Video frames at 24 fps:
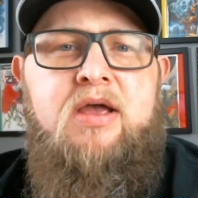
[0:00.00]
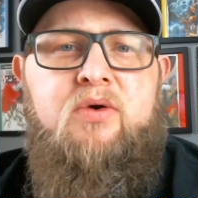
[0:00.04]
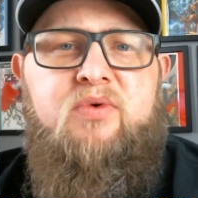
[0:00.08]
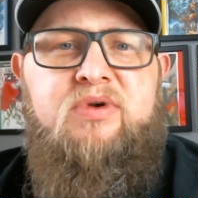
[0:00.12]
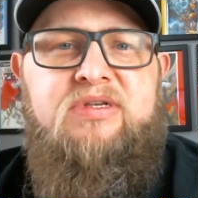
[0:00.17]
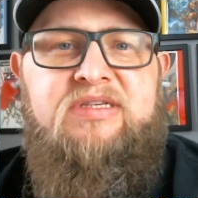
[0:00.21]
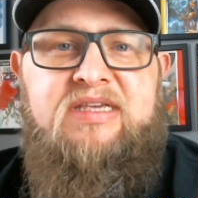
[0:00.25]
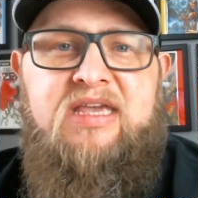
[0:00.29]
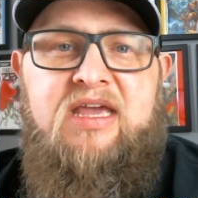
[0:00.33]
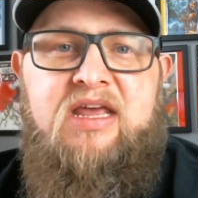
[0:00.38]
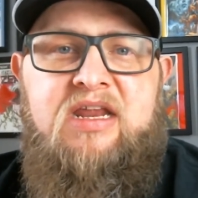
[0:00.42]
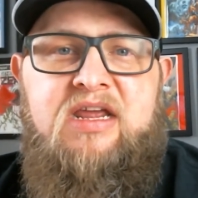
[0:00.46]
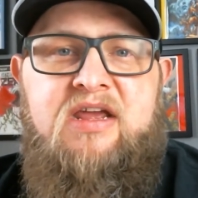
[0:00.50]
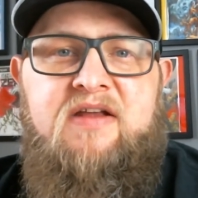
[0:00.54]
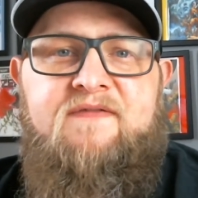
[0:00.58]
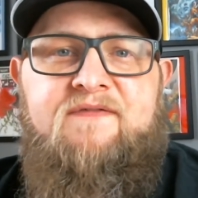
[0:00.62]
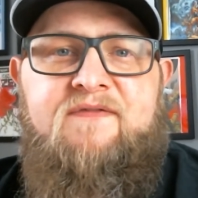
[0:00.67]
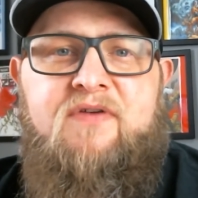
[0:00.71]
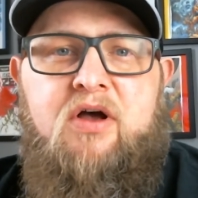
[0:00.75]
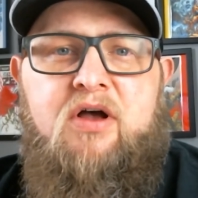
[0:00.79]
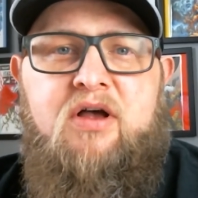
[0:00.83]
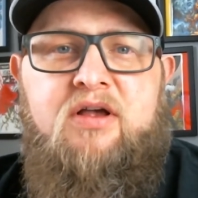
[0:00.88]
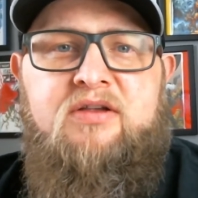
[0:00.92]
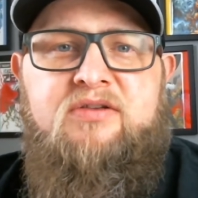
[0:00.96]
was Gideon
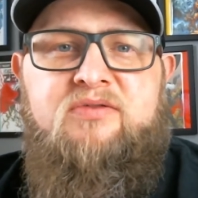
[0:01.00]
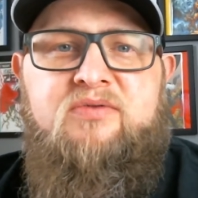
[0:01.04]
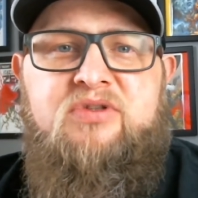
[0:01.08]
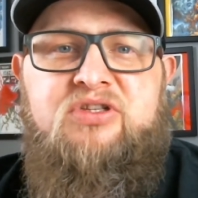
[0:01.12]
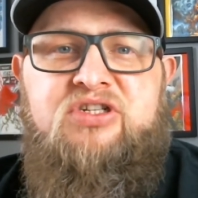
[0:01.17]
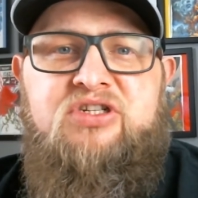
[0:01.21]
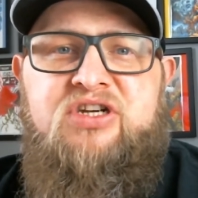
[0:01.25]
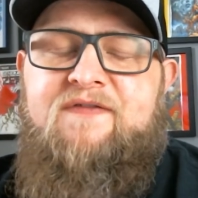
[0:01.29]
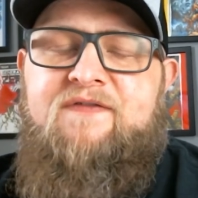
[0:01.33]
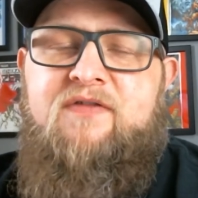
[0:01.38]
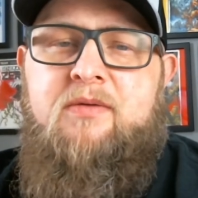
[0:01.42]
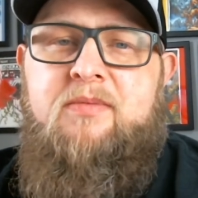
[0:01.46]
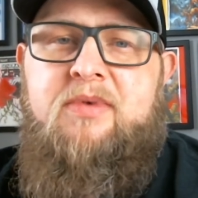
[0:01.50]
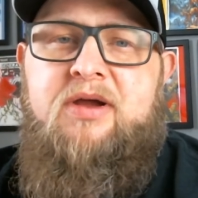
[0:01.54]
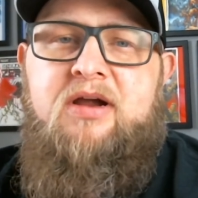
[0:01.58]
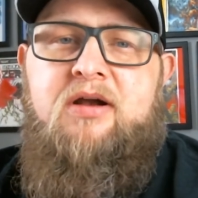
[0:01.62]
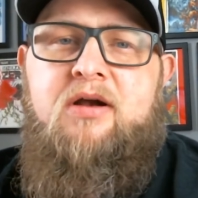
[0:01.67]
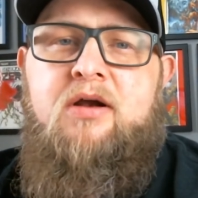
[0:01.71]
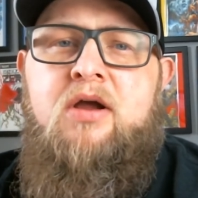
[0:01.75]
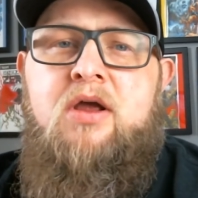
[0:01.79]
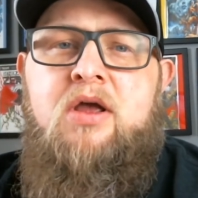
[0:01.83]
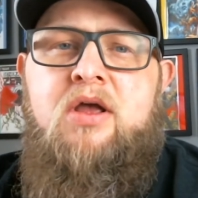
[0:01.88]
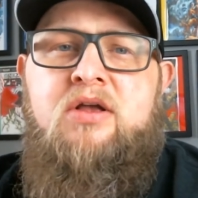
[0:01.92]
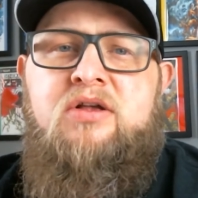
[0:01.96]
Falls with Jeff
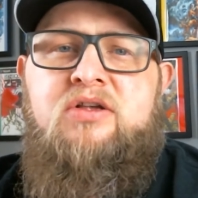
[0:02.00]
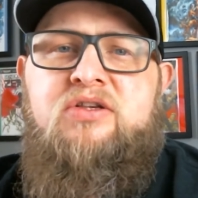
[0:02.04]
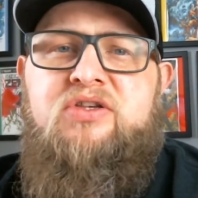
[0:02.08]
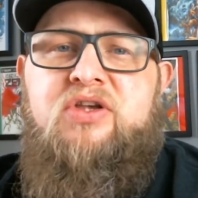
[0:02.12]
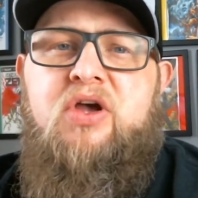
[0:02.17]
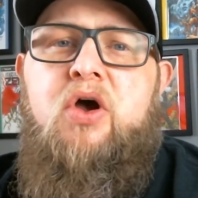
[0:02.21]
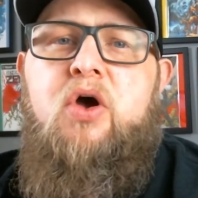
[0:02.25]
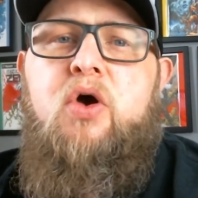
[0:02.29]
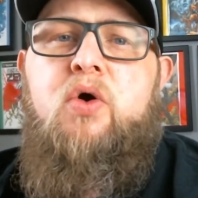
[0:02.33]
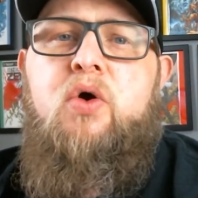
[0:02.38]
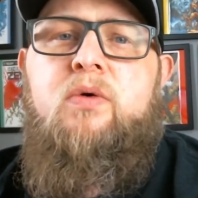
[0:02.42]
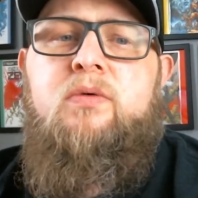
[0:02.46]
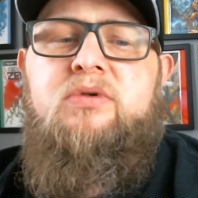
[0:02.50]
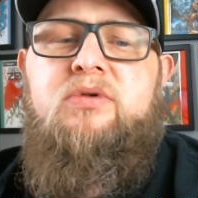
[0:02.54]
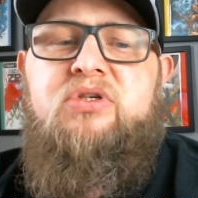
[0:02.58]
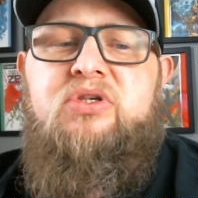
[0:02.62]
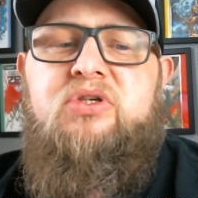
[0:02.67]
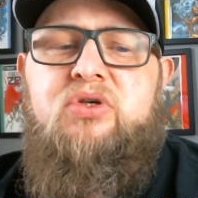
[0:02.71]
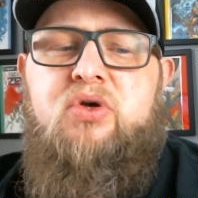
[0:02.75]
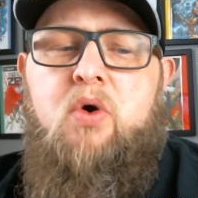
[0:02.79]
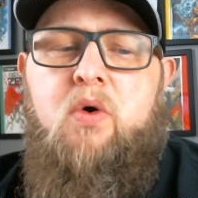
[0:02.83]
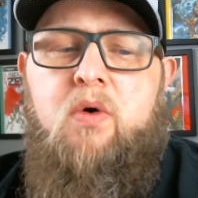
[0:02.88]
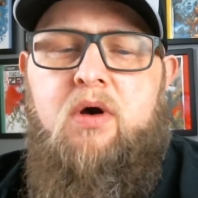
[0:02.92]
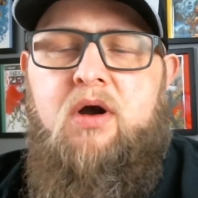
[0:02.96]
Lemire. So
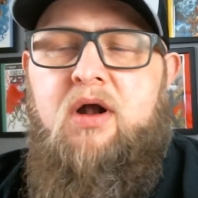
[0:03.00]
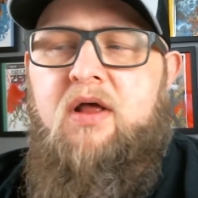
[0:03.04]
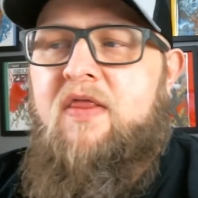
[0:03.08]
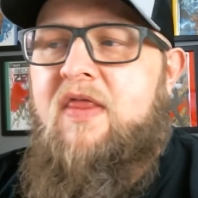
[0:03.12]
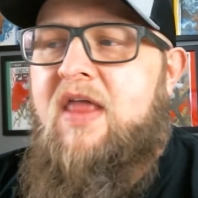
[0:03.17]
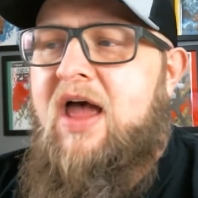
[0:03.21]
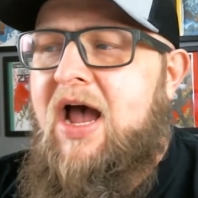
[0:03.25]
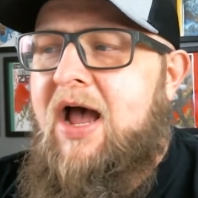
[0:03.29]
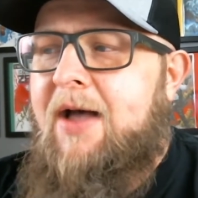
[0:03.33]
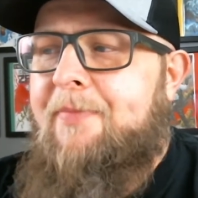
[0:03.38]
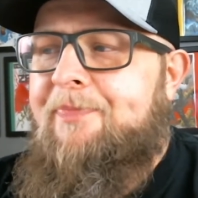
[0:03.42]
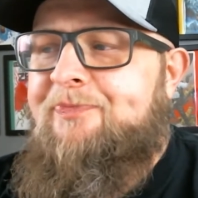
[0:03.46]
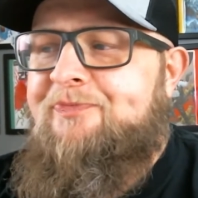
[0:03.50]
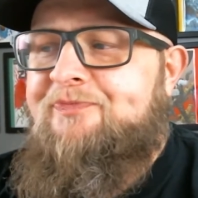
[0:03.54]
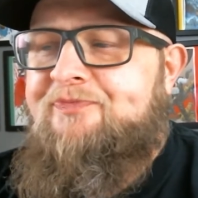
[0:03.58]
score on that.